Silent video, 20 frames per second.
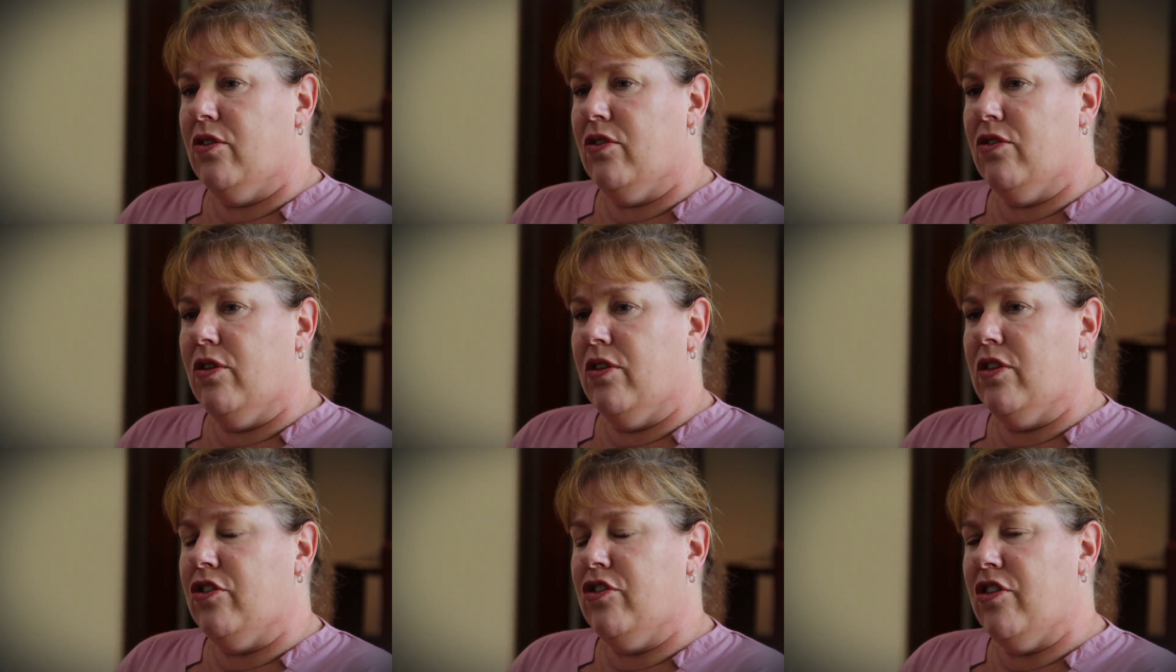
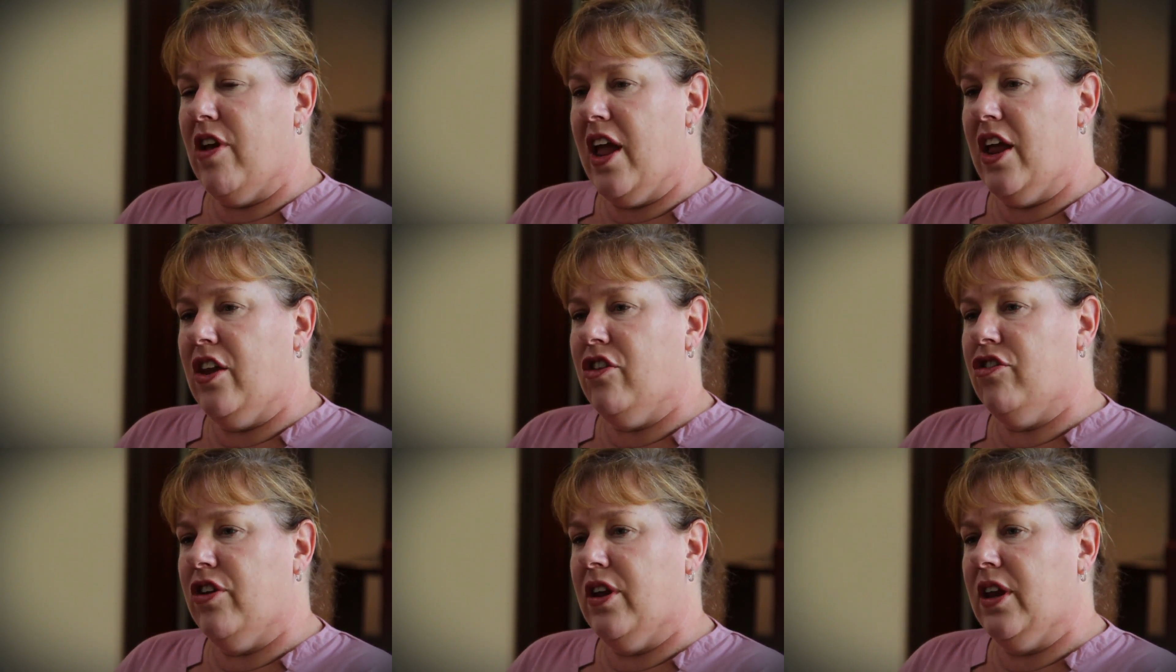to the
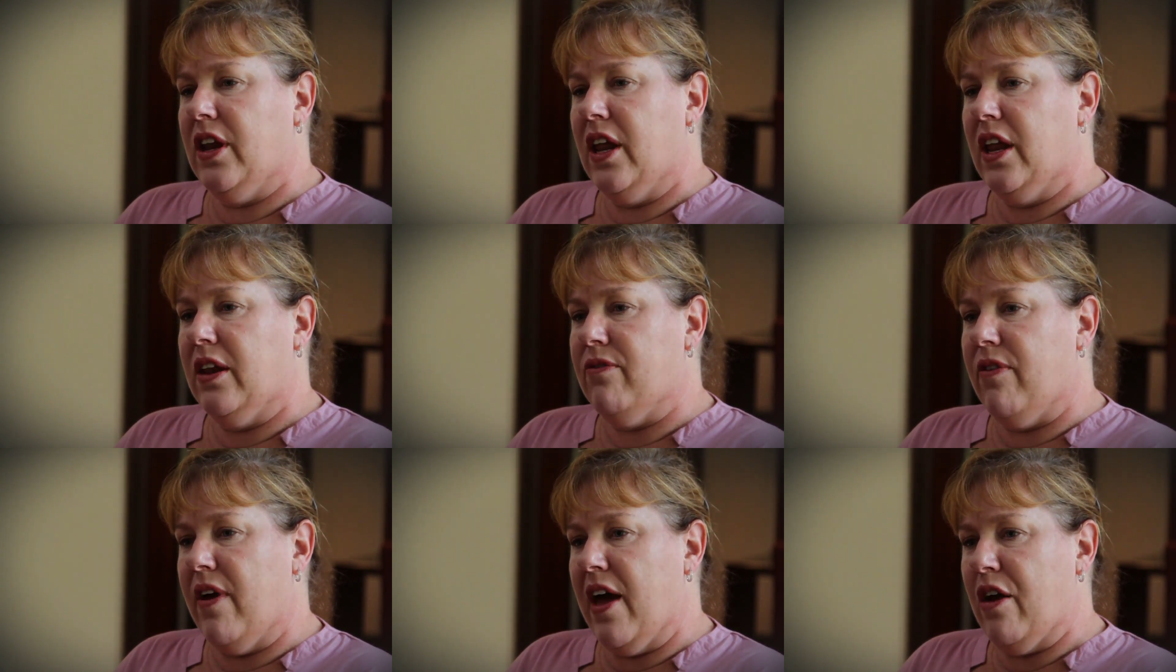changing
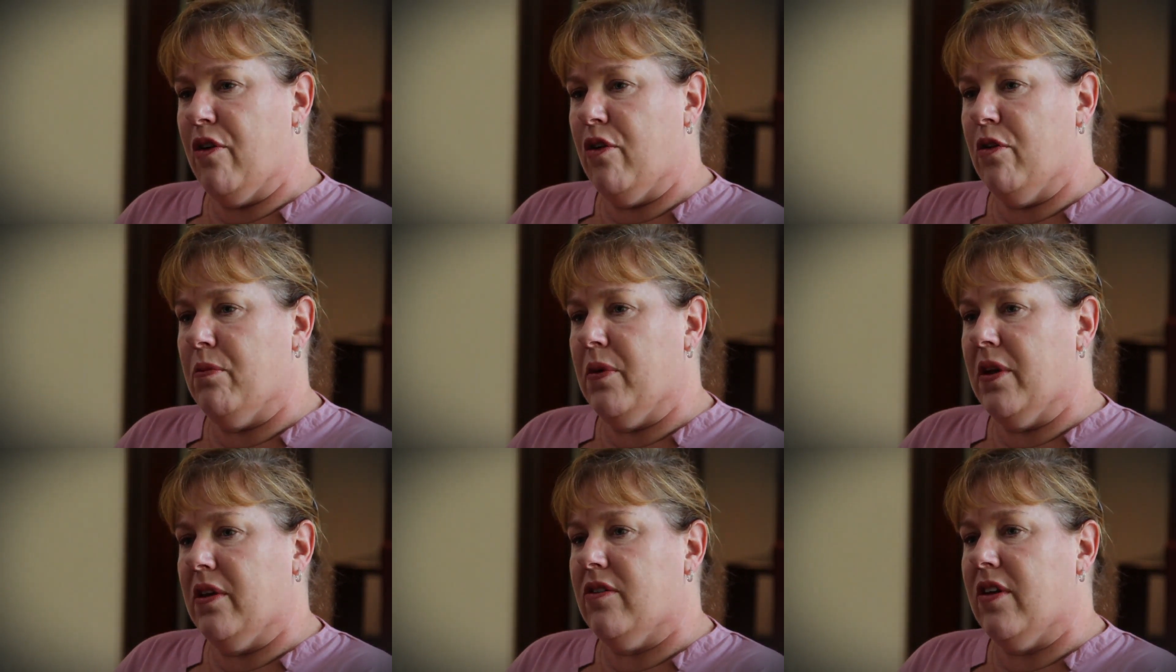
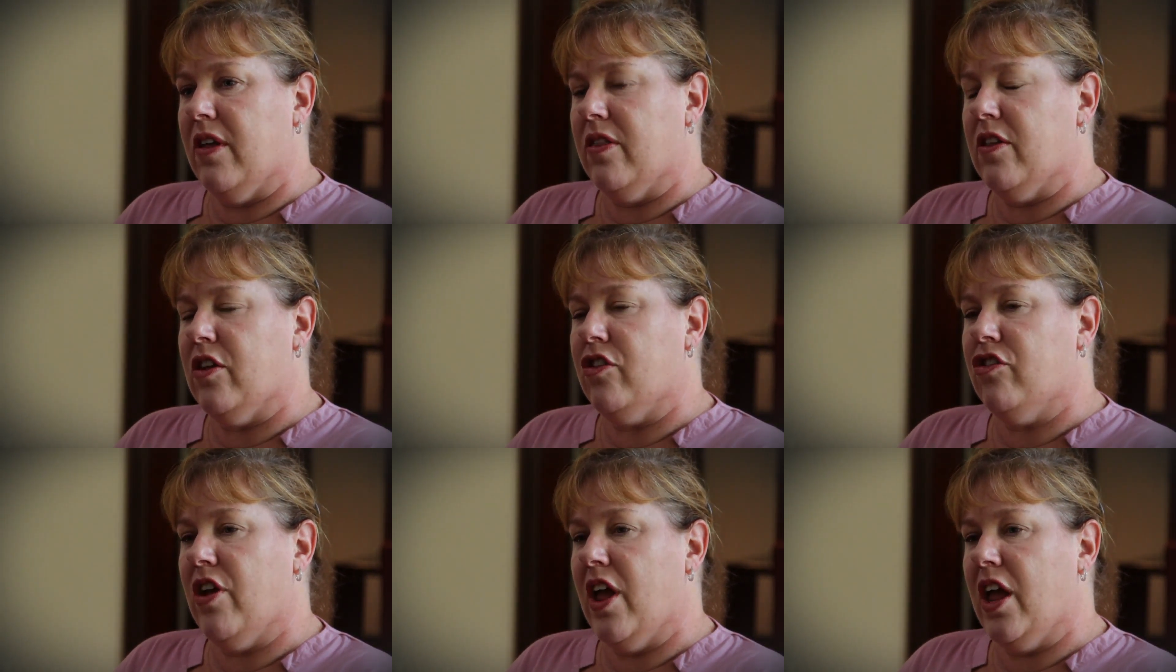environment and
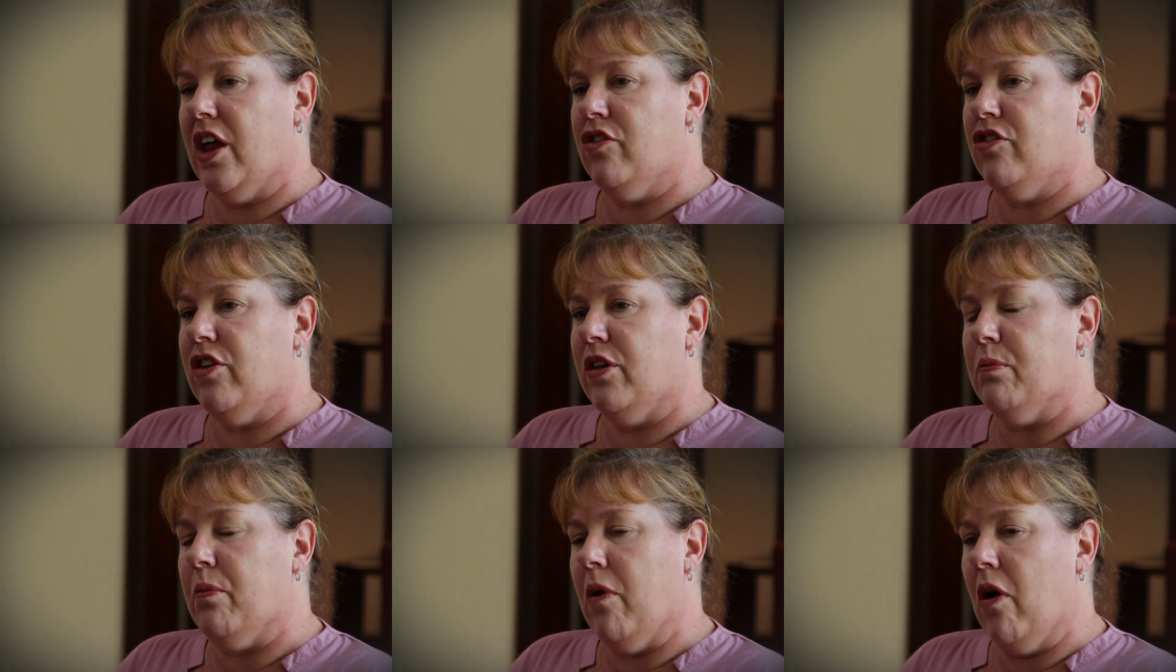the
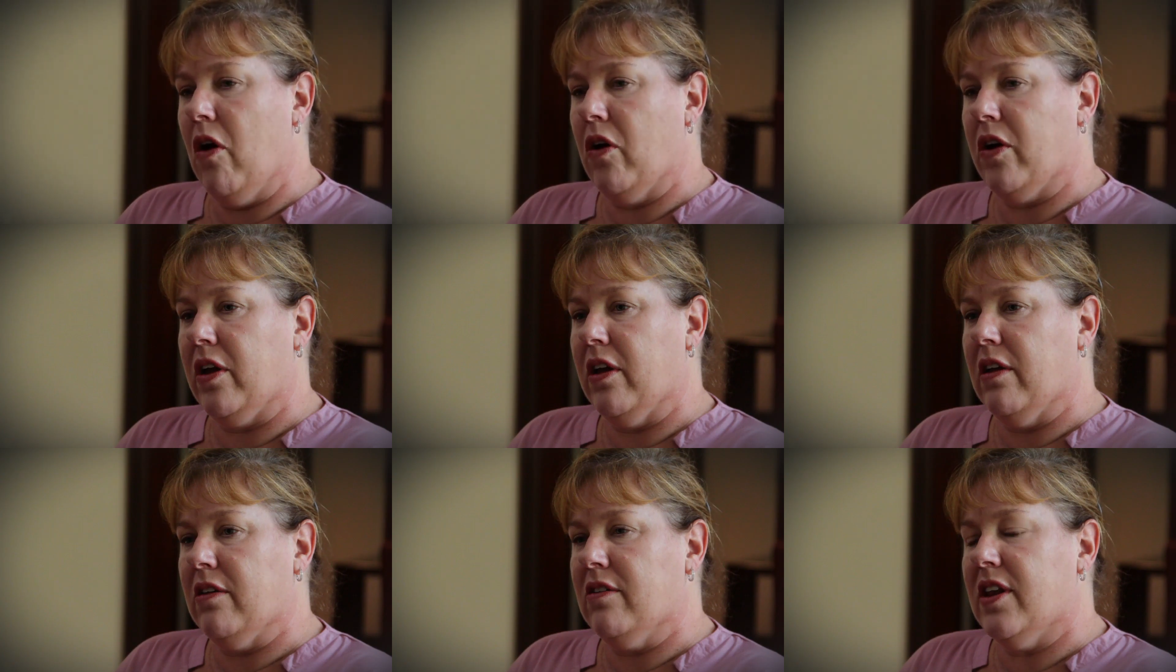changing
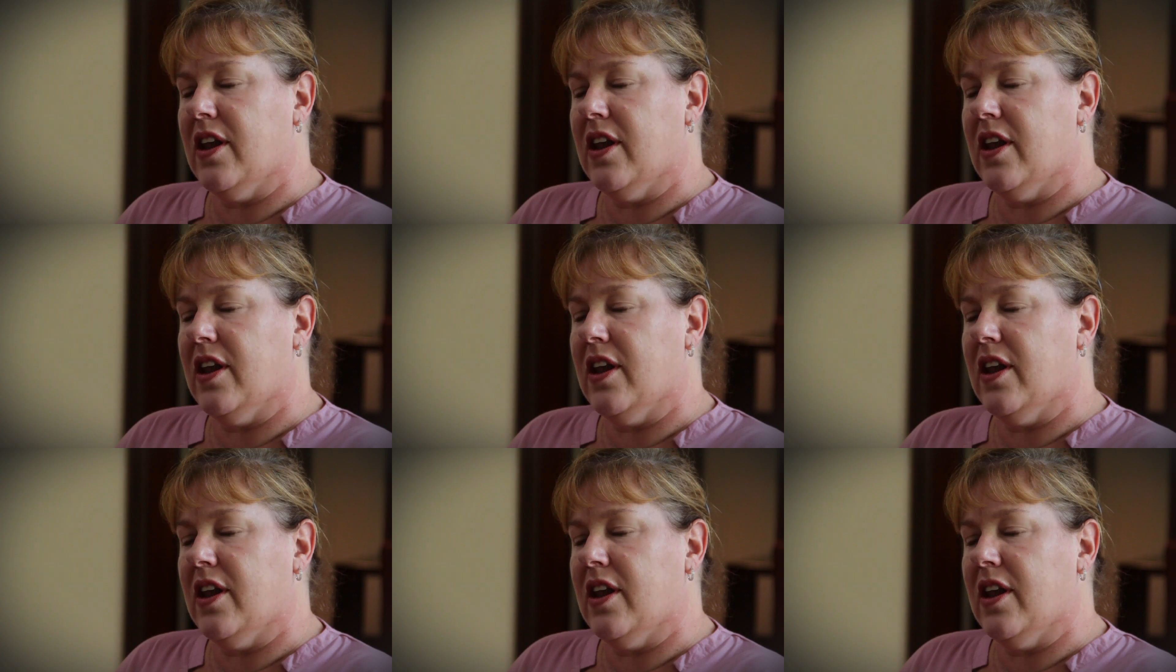market,